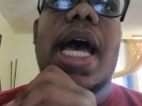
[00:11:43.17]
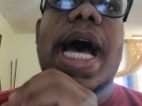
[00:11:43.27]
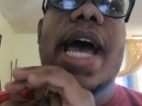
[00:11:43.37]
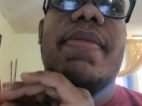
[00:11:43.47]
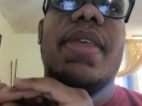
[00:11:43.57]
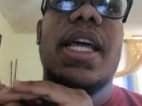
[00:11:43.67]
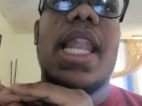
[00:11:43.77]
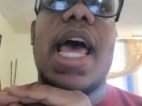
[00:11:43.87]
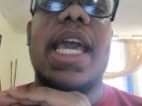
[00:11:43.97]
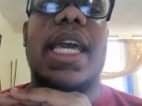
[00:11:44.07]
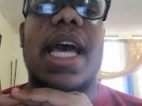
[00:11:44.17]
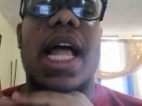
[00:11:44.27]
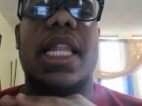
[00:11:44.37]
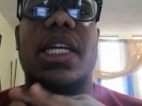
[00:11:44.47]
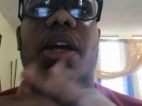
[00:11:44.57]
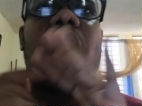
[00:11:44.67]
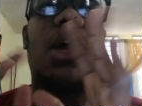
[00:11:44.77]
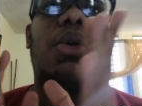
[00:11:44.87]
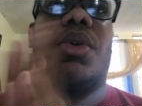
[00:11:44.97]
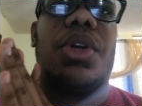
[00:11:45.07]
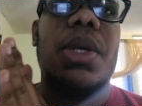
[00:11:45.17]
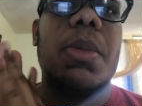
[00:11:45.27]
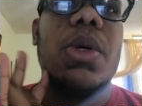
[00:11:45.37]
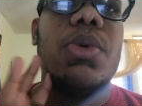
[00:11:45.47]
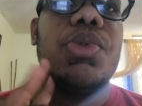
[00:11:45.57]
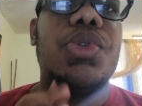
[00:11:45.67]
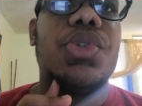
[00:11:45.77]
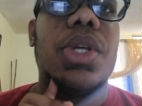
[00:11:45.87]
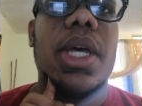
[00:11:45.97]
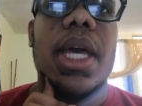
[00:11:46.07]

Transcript: I think like a little acronyms